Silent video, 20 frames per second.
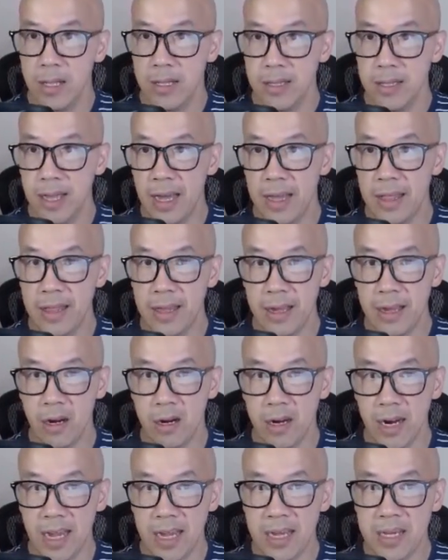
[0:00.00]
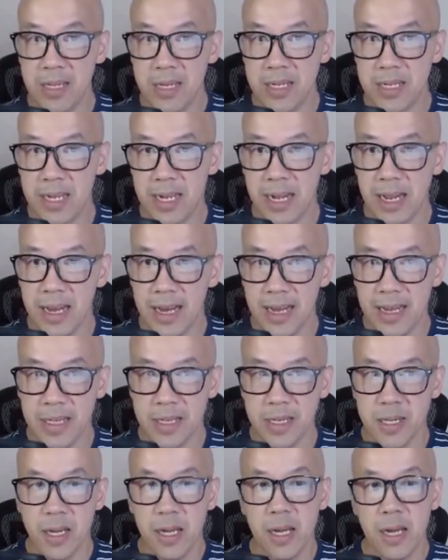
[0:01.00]
that they are existing
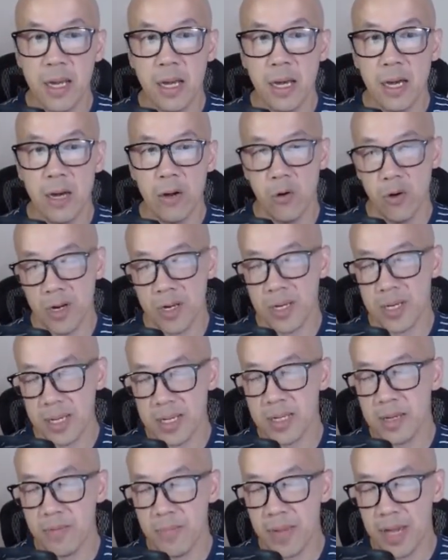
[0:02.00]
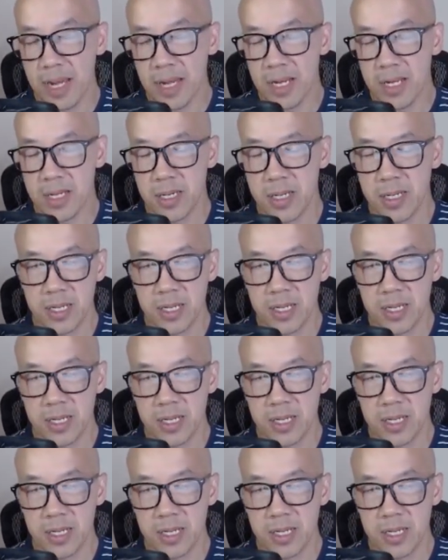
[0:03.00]
clients or existing patients.